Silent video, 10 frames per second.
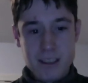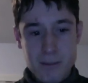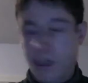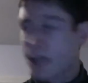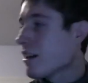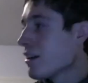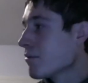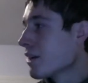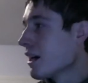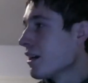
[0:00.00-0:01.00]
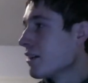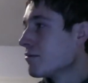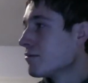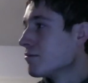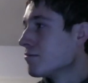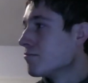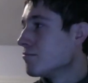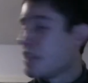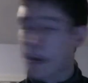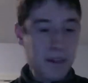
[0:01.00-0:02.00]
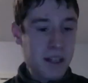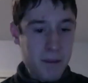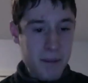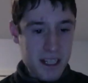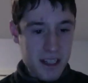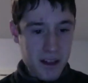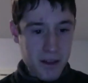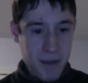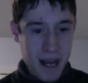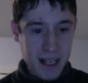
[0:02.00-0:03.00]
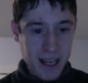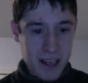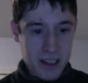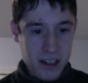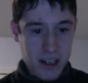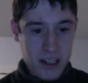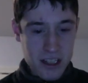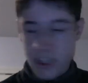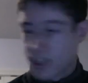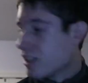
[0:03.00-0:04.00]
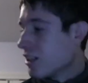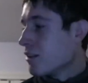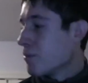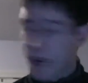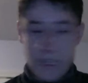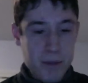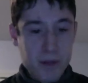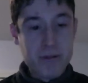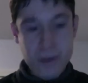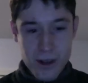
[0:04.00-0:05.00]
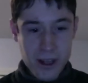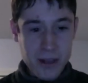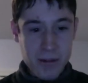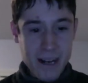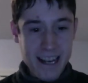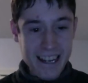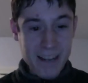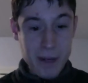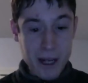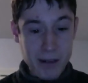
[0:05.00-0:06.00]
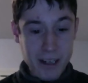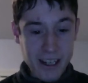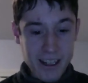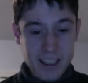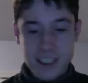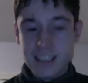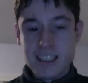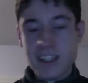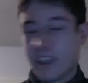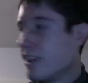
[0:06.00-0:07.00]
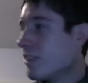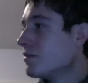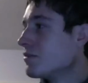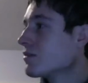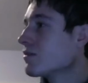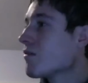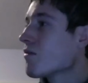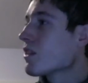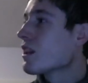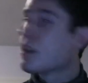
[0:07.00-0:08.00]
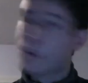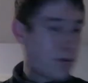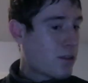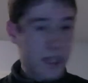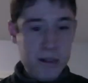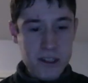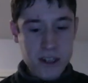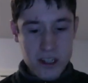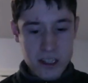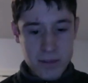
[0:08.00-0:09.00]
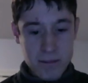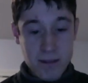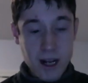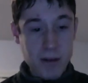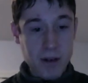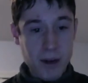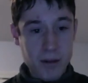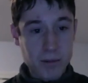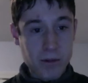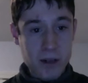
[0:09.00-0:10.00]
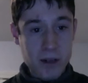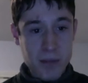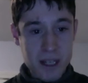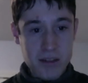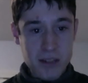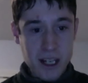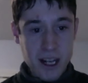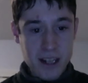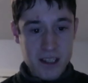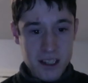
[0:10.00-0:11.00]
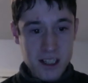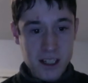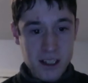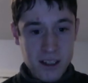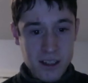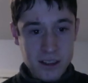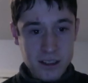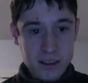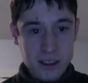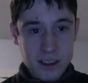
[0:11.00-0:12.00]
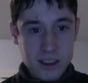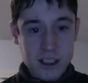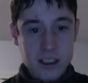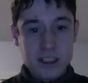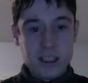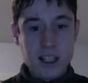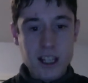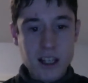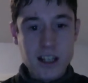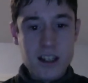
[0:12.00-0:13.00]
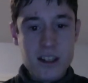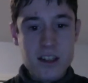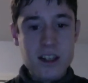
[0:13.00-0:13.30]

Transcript: Platinum rating. Definitely the best of the Madagascars. Possible 4th on the way, by the way. 3D was awesome. One of the best 3D I had seen. And...